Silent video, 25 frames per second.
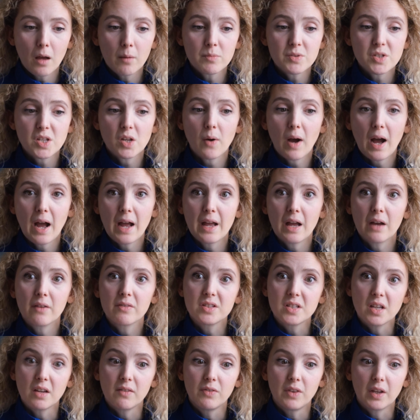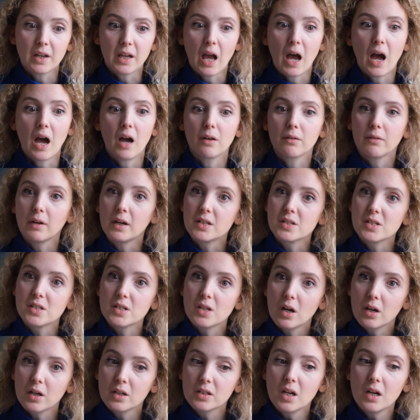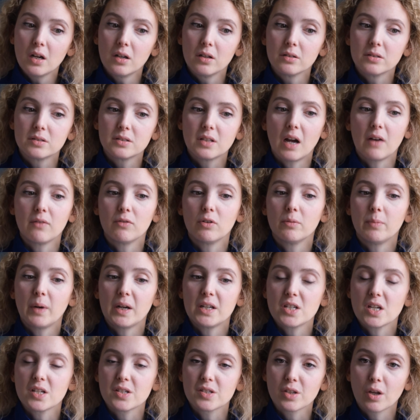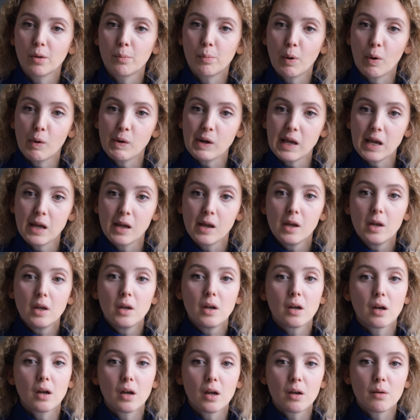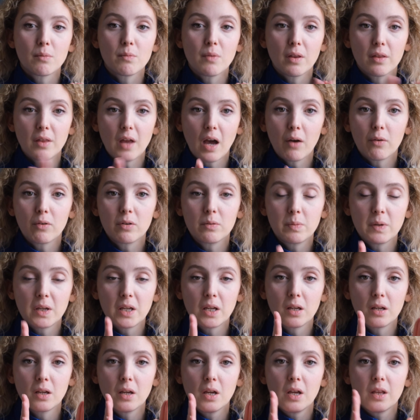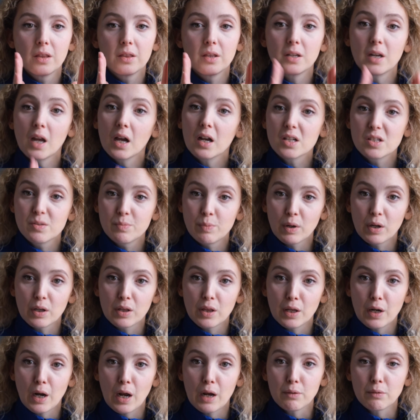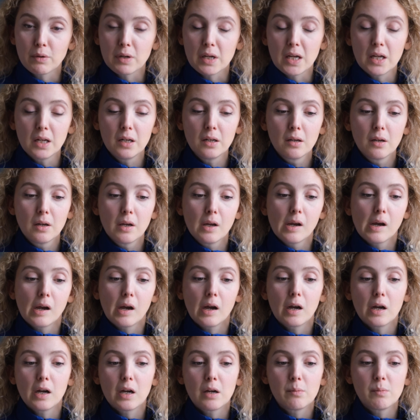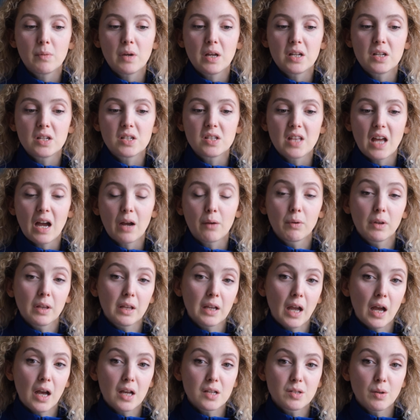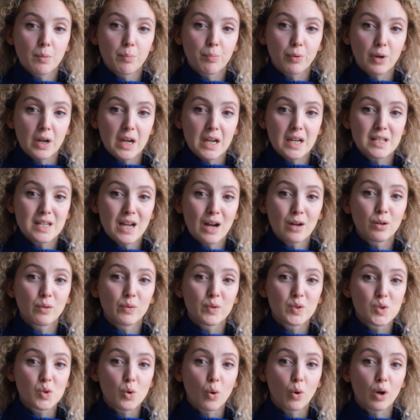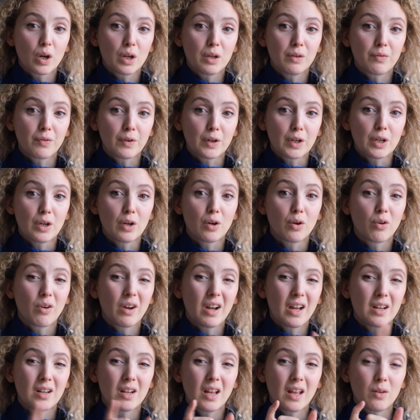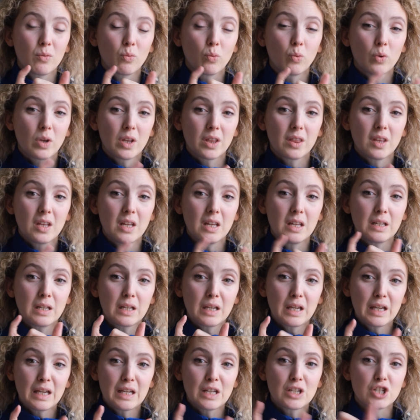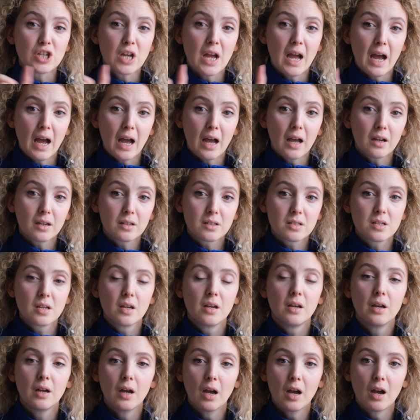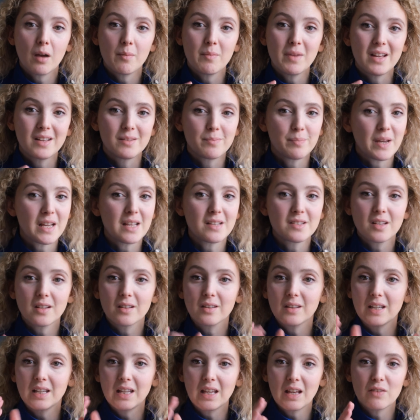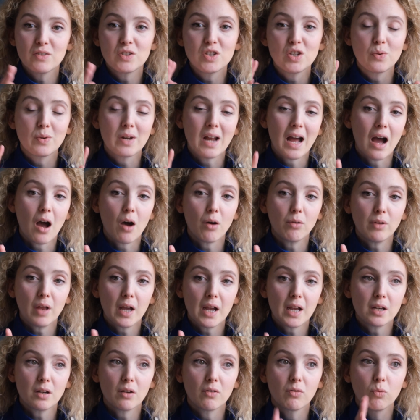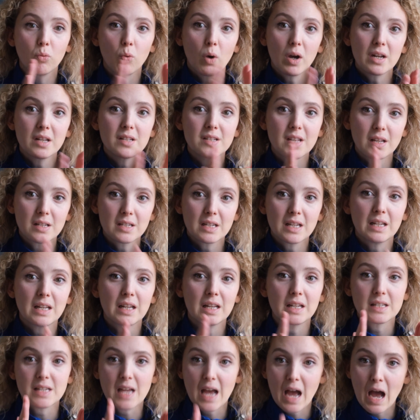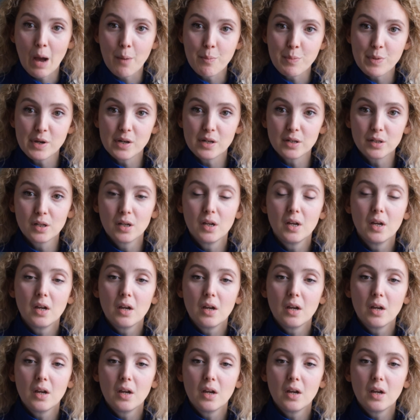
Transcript: So I have Save the Cat Writes a Young Adult novel by Jessica Brody. That would be the next book that I read. And that really has a breakdown of story for you. And then within each act, it basically gives you an outline of what is needing to happen